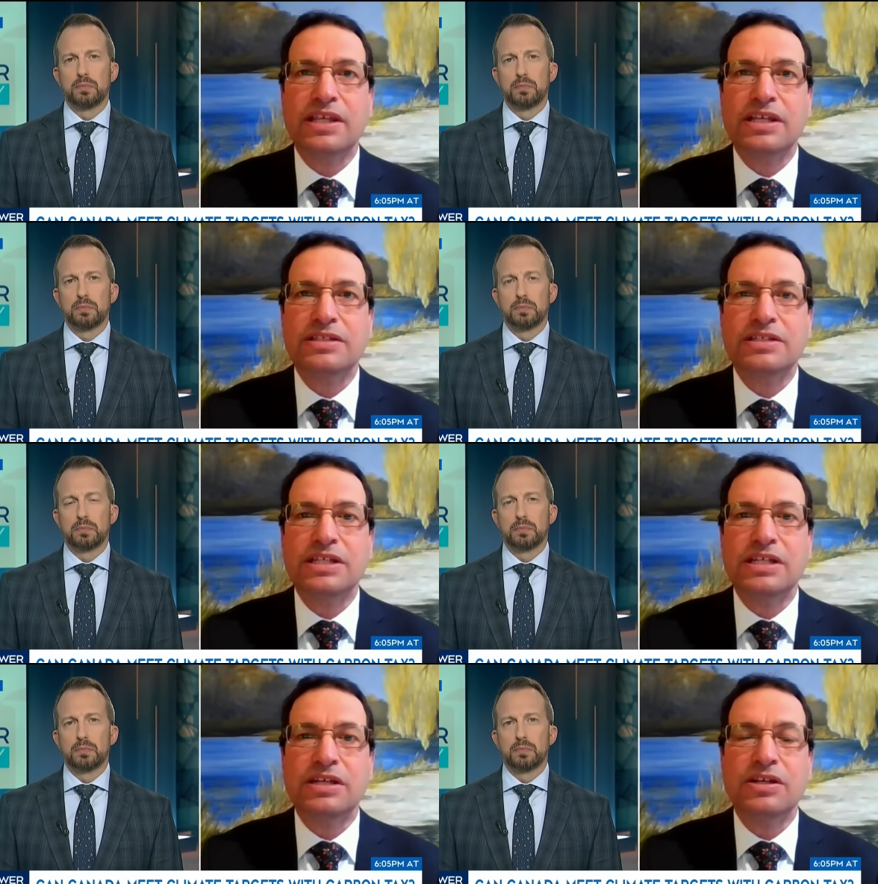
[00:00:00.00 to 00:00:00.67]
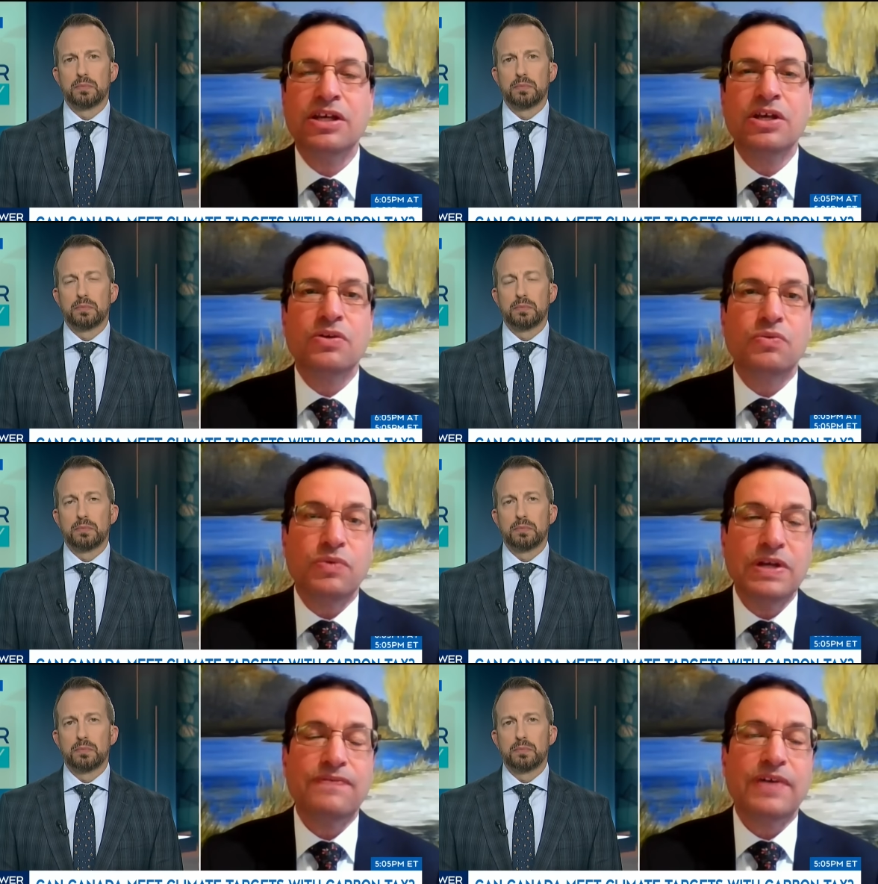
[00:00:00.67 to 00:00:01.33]
Speaker 1: that is needed?
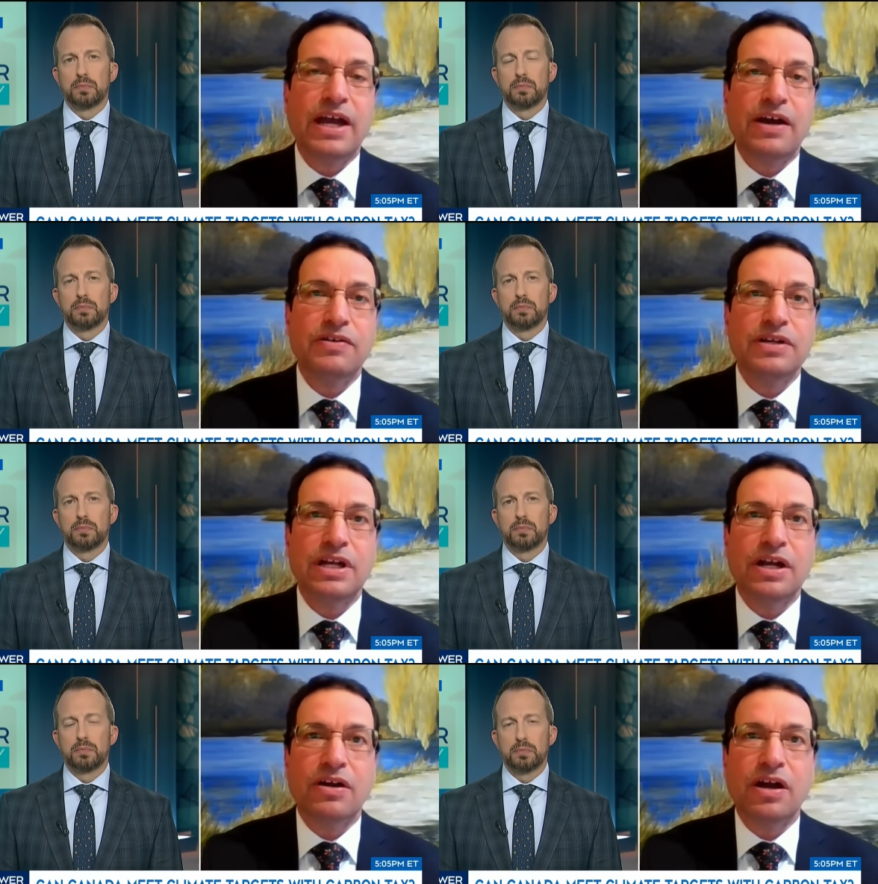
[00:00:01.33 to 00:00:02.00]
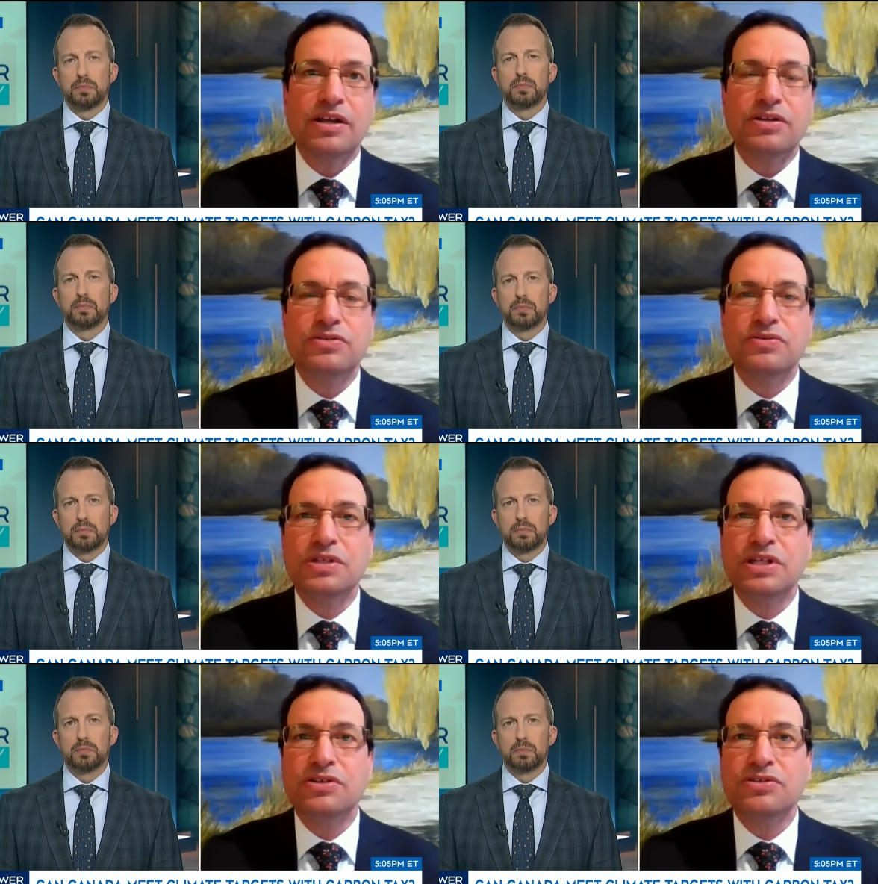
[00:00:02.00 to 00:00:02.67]
We found in our audit two
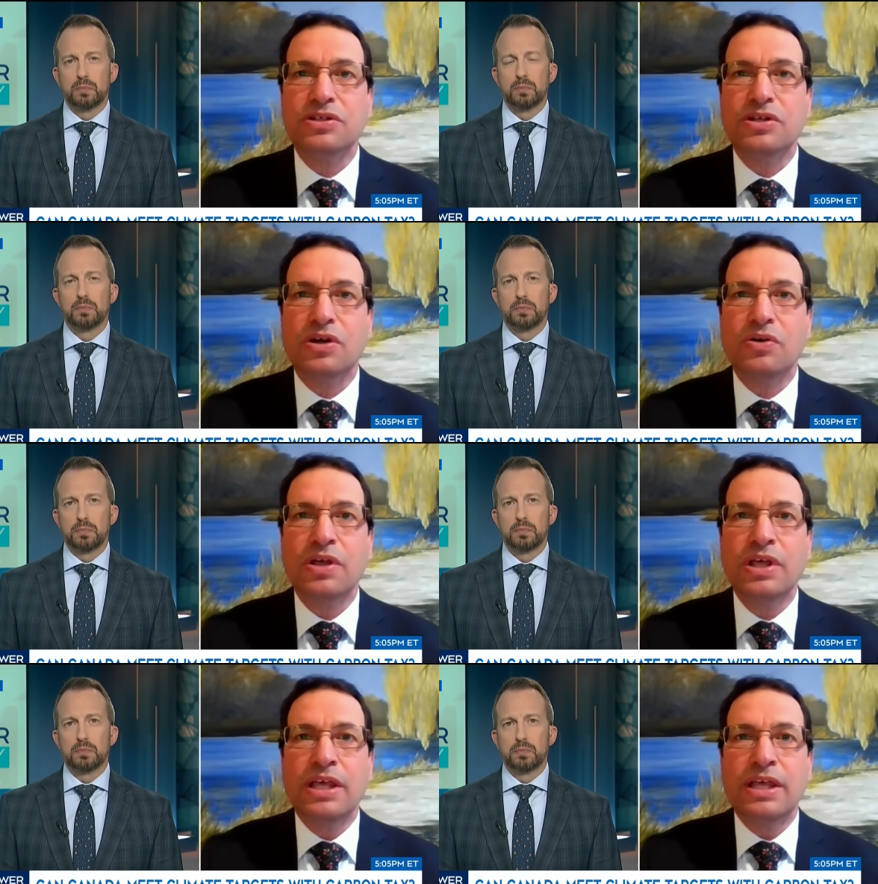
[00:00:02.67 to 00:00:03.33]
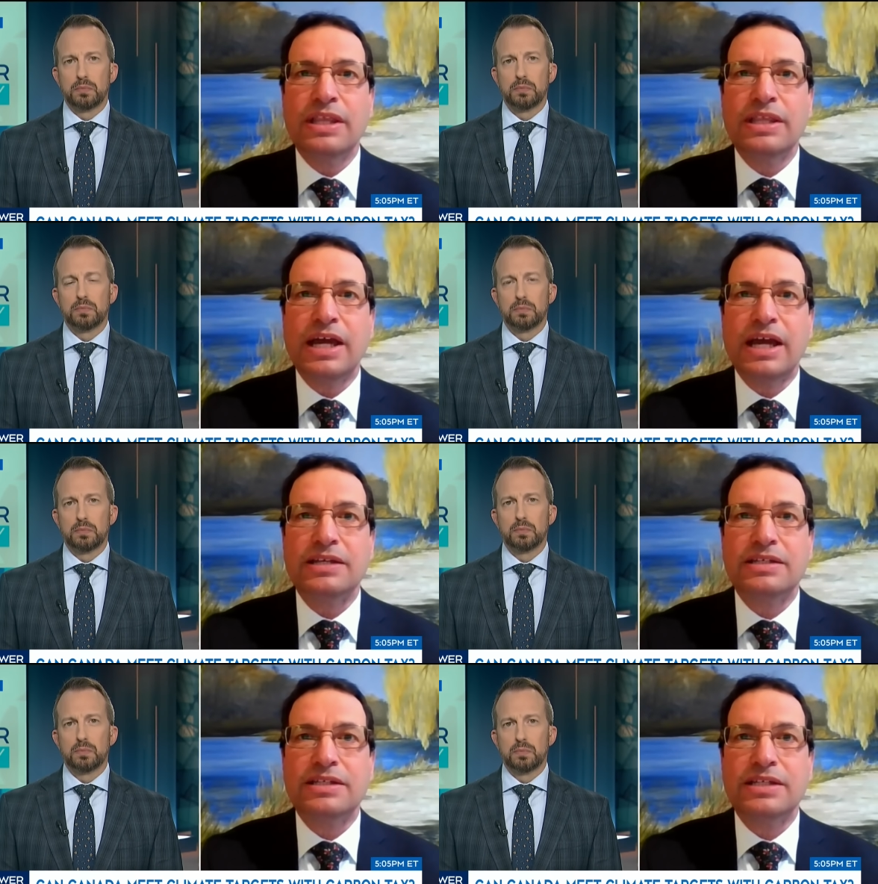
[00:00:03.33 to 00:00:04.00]
years ago
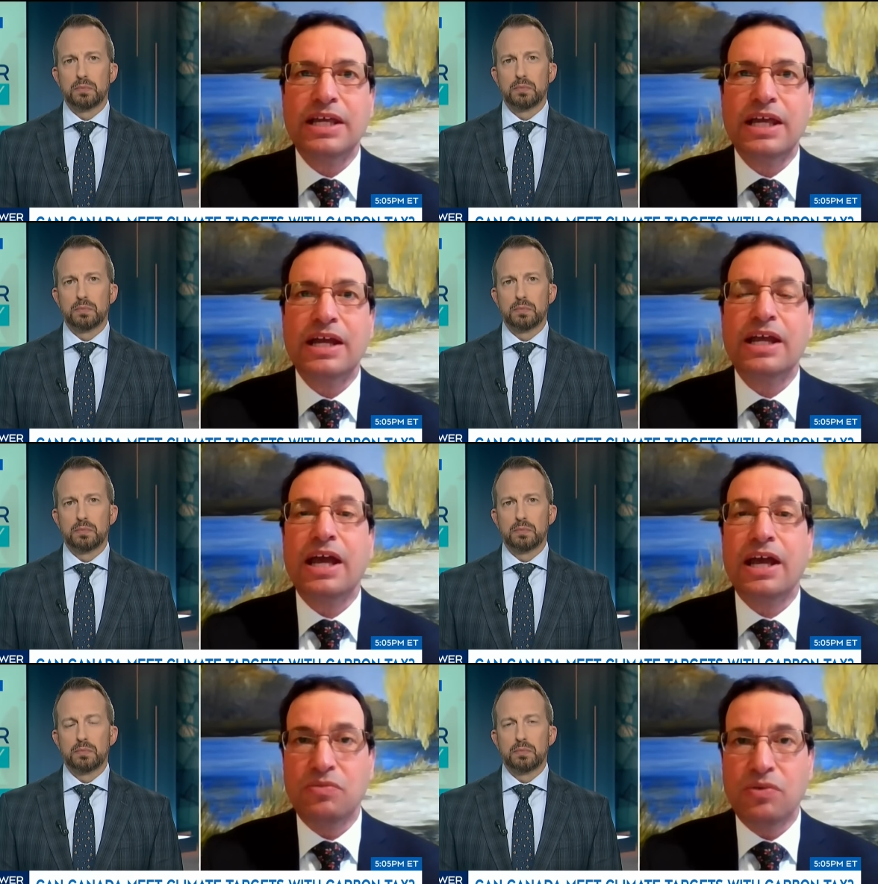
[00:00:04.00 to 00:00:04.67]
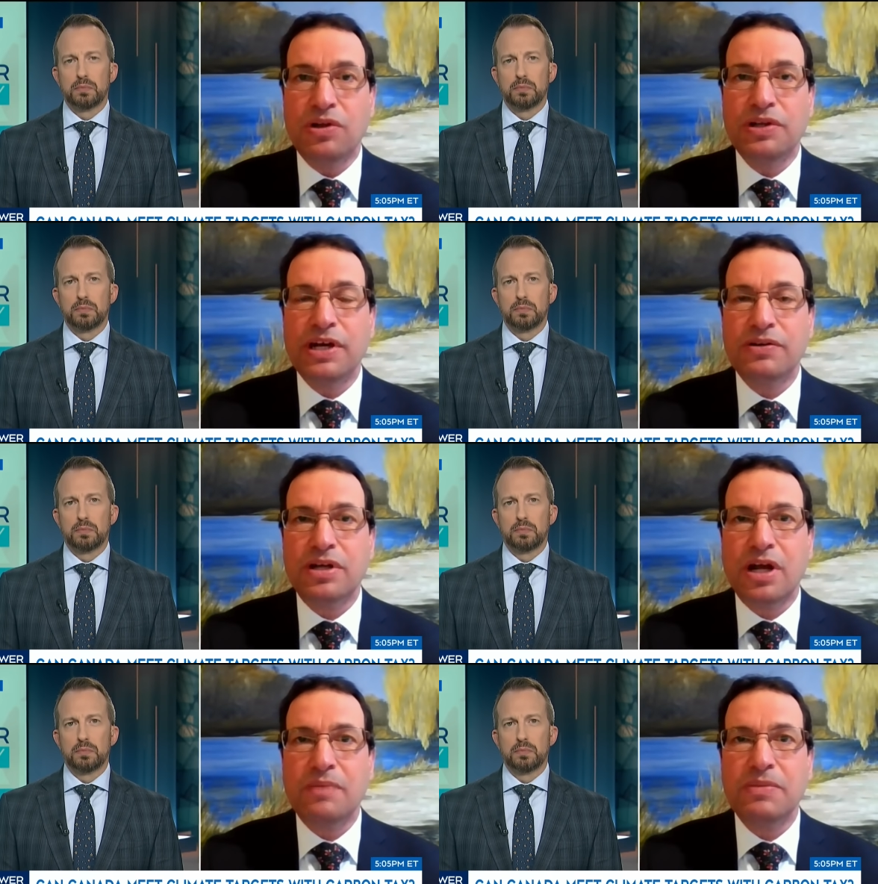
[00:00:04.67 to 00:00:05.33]
that Canada had rolled out
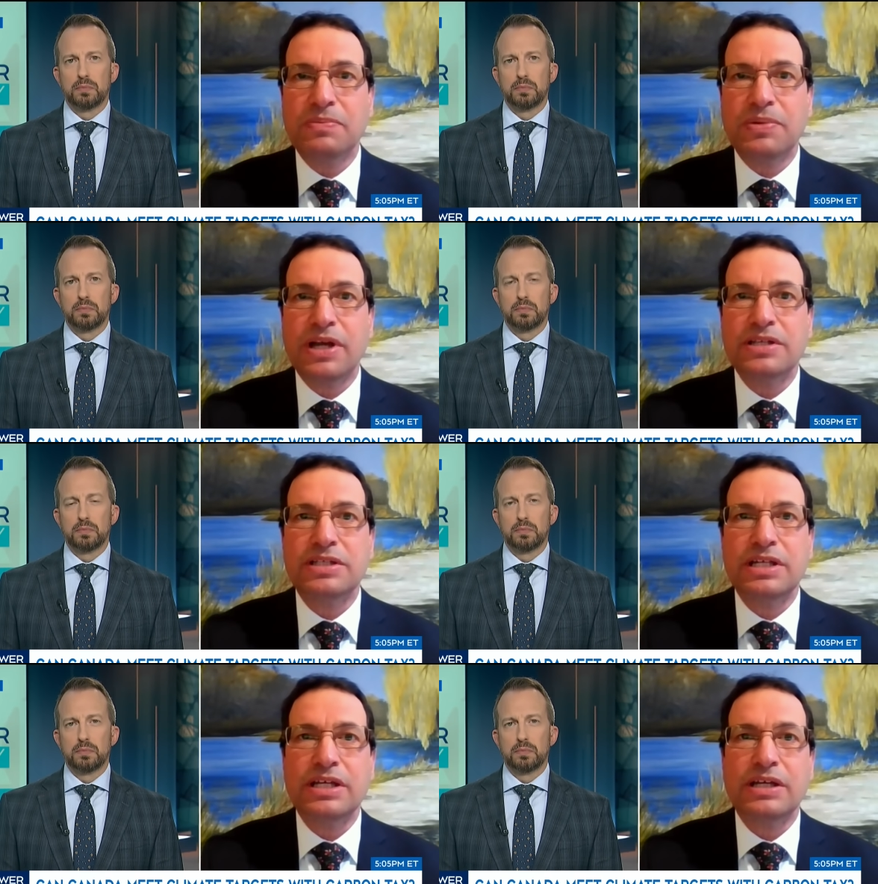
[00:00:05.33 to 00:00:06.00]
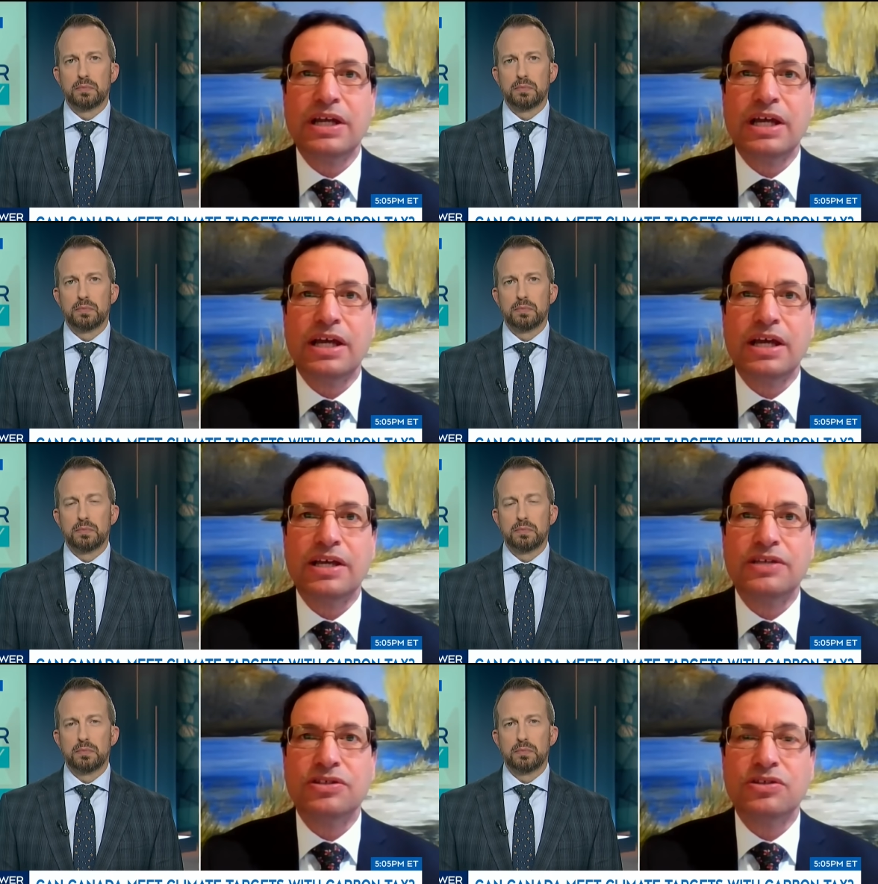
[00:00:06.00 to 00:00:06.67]
carbon pricing uh,
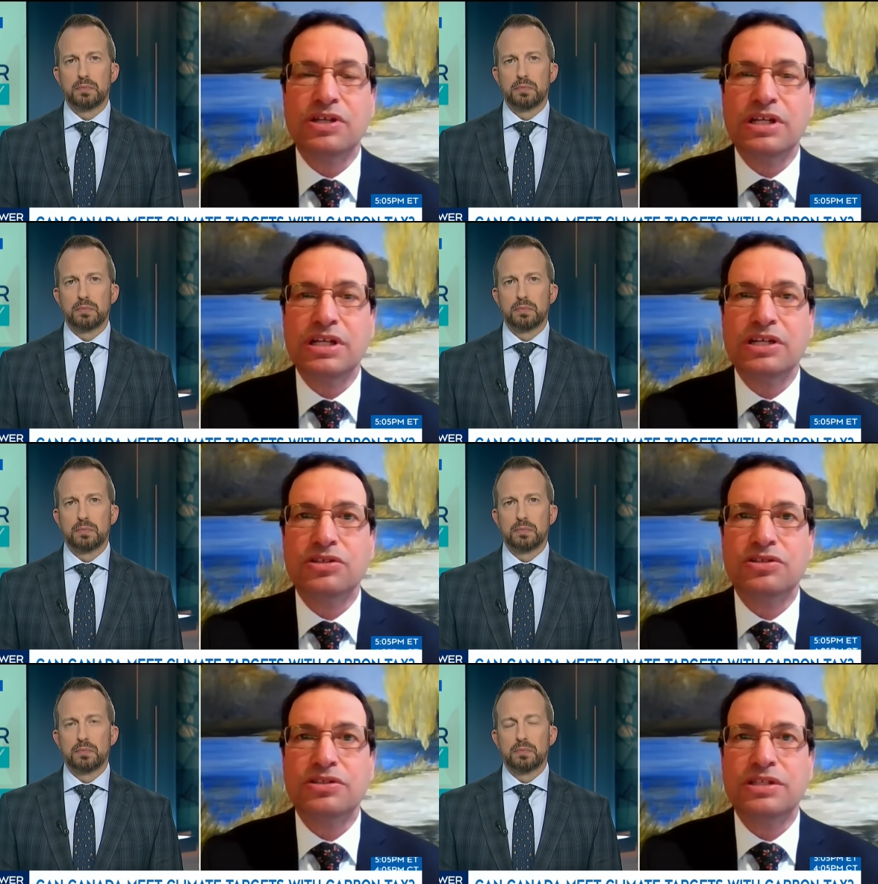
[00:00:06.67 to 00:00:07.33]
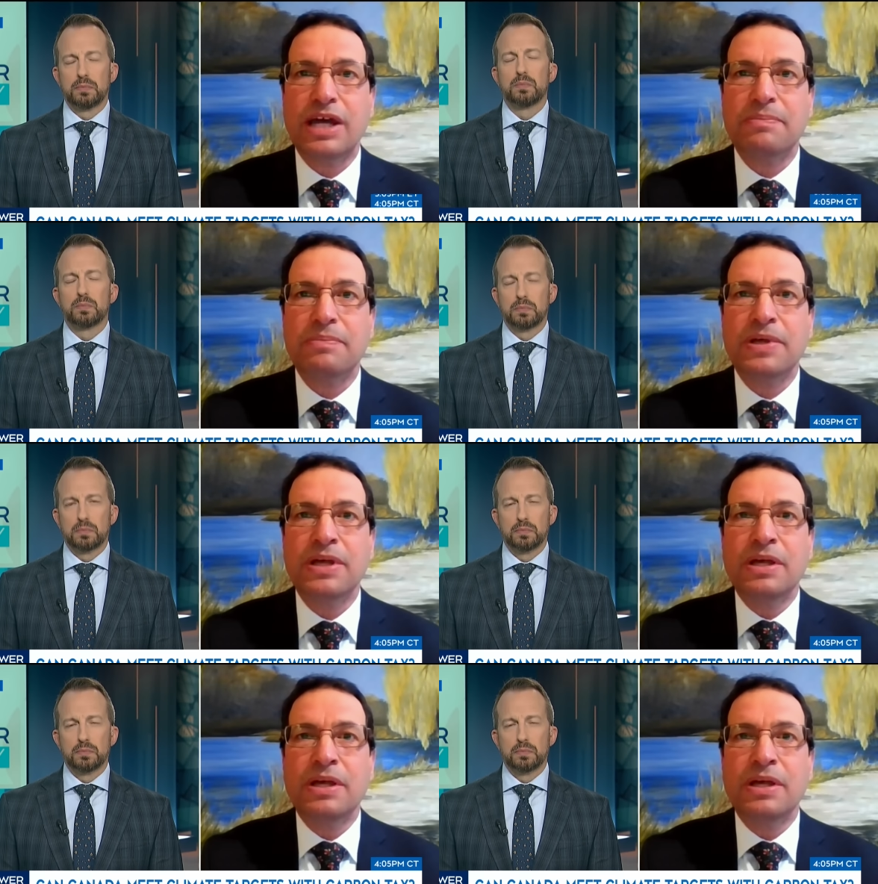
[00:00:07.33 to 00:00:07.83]
as a good initial step,